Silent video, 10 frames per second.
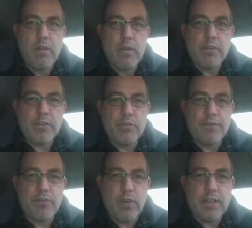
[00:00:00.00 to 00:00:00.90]
It's an
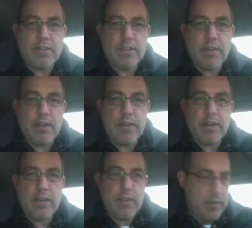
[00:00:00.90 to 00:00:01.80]
04
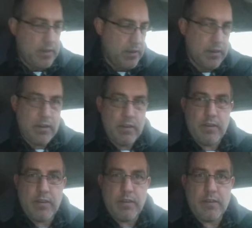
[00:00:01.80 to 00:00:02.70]
STI, and
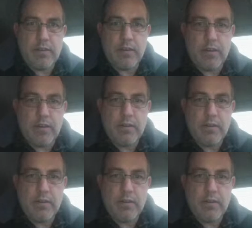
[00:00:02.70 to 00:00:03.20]
it's got